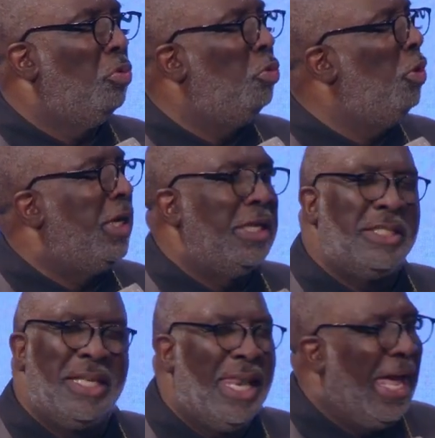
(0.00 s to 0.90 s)
what
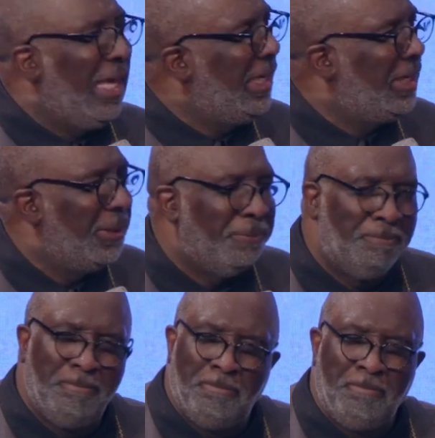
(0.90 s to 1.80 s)
it's like.
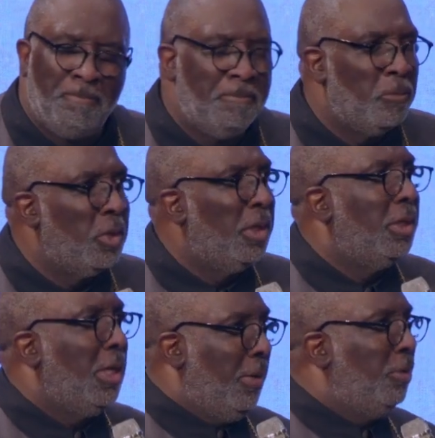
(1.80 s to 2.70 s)

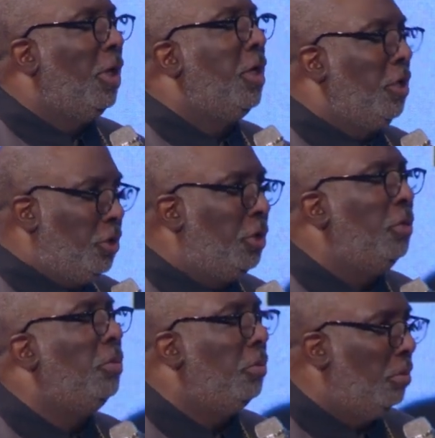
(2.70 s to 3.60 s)
I'm looking at
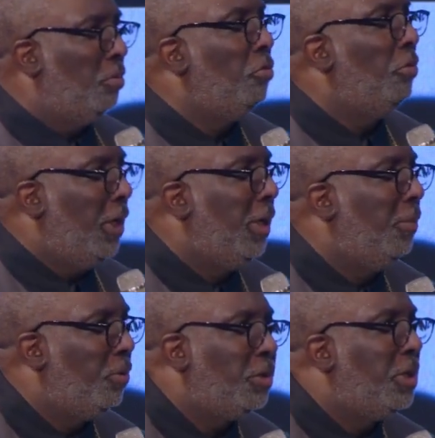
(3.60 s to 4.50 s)
you, Rennie,
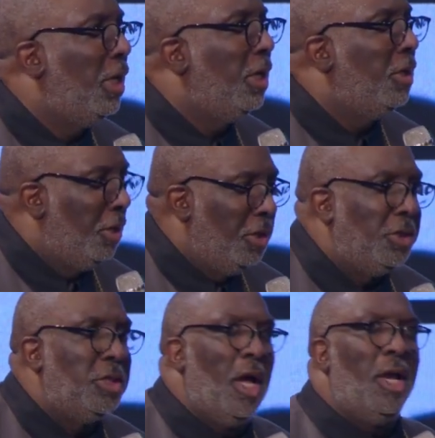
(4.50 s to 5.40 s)
Priscilla,
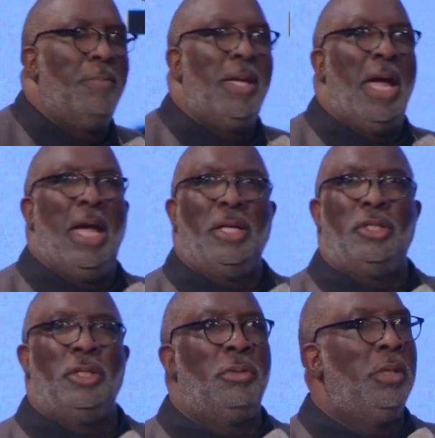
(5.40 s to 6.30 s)
John behind
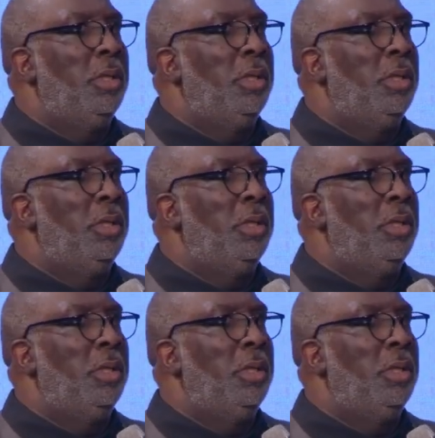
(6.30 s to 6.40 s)
you.